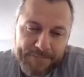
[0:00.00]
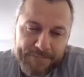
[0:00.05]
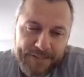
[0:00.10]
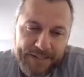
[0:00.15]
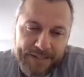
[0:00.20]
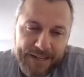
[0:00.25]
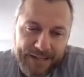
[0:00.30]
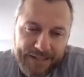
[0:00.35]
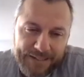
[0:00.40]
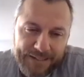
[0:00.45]

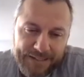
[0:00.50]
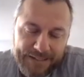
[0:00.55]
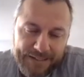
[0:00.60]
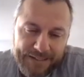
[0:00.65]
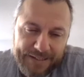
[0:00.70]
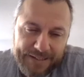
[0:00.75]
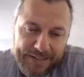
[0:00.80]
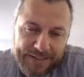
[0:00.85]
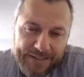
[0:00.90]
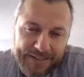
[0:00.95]

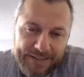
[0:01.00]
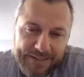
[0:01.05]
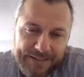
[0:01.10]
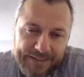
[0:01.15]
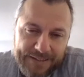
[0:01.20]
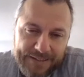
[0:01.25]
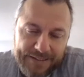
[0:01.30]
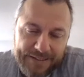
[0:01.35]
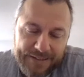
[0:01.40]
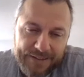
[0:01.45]
that
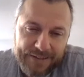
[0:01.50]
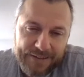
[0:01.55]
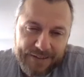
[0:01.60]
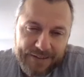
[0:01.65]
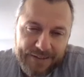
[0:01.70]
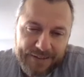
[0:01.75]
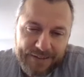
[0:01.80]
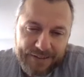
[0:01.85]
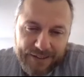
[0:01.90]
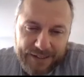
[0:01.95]

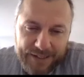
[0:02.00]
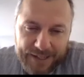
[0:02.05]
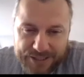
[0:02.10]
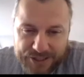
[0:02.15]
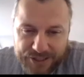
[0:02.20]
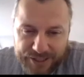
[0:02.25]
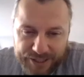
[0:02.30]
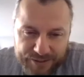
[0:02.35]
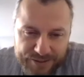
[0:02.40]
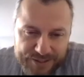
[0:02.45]

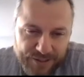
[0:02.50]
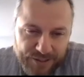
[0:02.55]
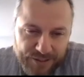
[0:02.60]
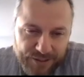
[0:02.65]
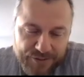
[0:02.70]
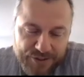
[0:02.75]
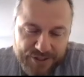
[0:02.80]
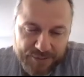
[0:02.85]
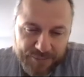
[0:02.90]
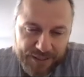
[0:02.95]
shares a lot
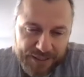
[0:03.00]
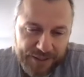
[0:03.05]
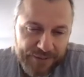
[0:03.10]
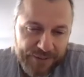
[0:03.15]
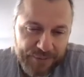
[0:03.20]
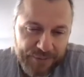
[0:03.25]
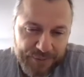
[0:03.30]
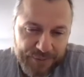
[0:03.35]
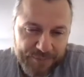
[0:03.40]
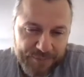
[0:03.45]
of
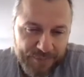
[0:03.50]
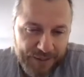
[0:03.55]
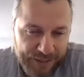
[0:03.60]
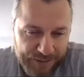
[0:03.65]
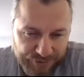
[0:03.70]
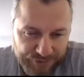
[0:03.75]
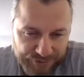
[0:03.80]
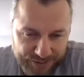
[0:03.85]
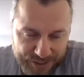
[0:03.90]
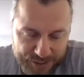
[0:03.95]
similarity with
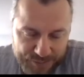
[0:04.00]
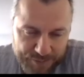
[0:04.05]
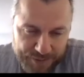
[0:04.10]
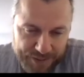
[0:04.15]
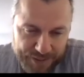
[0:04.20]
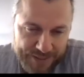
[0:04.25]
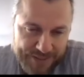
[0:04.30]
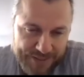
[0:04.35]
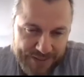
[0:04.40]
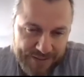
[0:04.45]

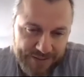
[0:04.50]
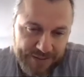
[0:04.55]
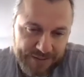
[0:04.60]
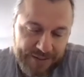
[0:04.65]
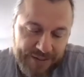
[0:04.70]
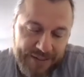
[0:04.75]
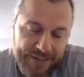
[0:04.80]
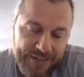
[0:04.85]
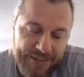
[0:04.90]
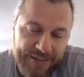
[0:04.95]
mindfulness-based
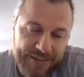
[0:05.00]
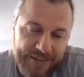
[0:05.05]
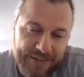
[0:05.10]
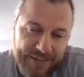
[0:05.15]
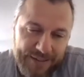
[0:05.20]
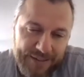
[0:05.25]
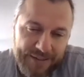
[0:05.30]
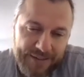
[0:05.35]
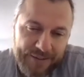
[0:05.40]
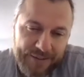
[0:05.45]

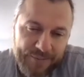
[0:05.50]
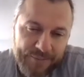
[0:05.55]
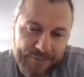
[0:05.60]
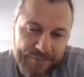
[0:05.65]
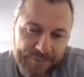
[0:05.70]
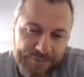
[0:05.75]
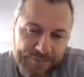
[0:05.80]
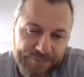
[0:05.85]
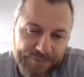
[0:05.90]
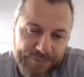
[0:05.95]

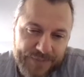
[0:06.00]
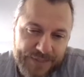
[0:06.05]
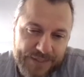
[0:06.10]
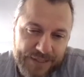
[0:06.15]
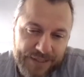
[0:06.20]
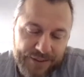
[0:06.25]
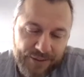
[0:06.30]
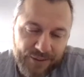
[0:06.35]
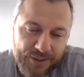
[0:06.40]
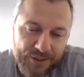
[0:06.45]

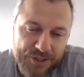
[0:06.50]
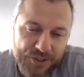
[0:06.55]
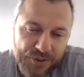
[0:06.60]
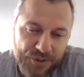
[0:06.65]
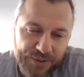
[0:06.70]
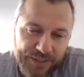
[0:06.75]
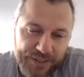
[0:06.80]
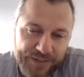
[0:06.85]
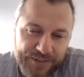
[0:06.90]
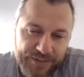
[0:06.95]

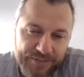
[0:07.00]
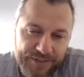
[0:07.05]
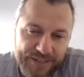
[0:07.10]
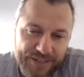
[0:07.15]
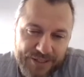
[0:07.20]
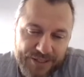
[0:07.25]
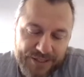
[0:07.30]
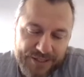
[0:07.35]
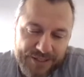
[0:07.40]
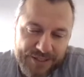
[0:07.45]
psychological
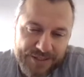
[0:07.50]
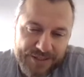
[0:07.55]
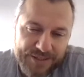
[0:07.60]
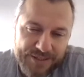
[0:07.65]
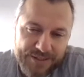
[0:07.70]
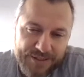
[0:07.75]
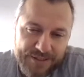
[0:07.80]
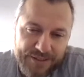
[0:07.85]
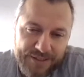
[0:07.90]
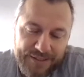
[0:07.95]
interventions
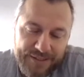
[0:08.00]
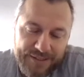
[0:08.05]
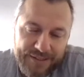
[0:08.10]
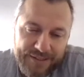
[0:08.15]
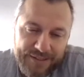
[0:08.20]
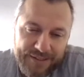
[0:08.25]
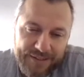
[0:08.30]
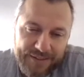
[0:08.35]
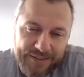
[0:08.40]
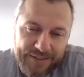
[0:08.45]

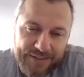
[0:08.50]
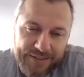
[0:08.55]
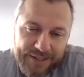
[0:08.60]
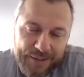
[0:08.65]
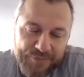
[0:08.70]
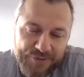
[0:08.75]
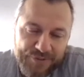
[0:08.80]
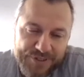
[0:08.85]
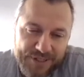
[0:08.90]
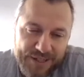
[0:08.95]
that
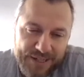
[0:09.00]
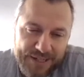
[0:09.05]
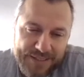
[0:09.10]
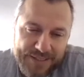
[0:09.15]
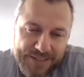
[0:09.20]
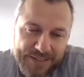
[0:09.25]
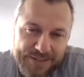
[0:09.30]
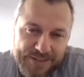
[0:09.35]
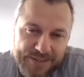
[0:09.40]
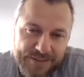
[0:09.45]

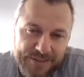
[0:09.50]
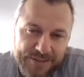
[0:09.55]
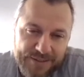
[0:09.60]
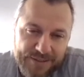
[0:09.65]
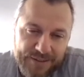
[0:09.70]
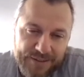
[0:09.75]
emphasizes